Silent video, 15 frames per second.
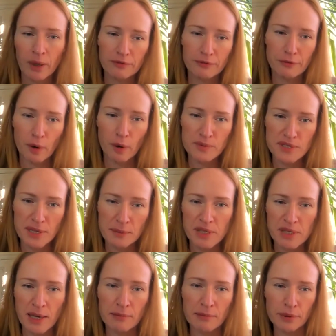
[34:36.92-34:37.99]
from
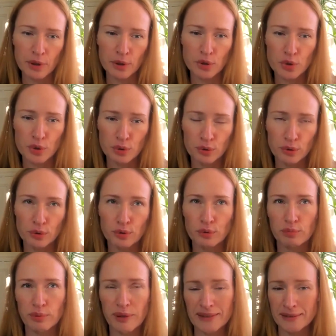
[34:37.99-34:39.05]
September to,
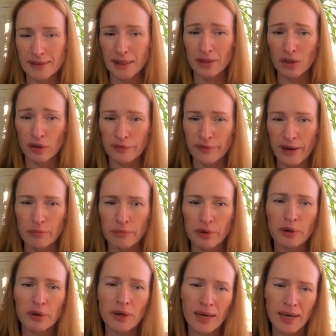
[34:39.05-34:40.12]
let's say,
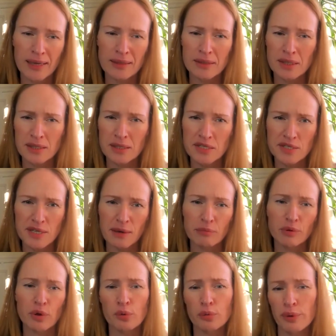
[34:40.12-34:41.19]
November, and in
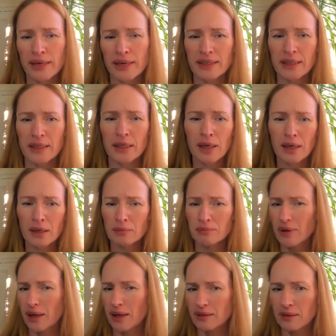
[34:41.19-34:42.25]
December already,
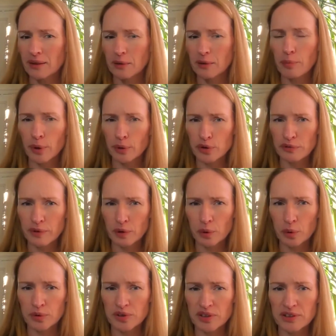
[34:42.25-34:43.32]
I think most of the
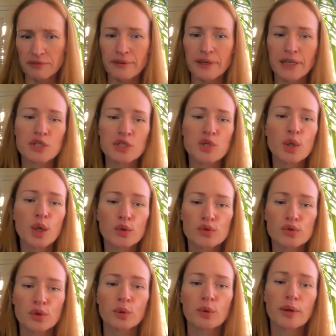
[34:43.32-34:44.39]
courses are finished.
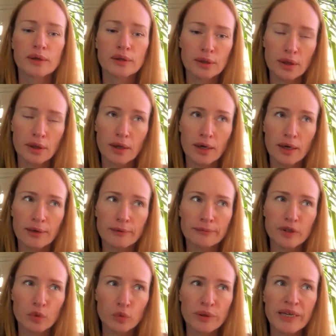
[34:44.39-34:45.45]
So
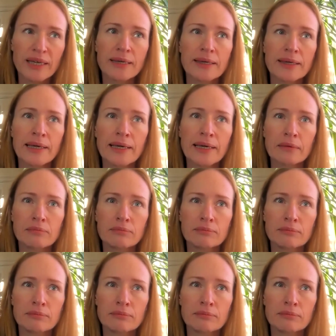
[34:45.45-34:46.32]
the weekly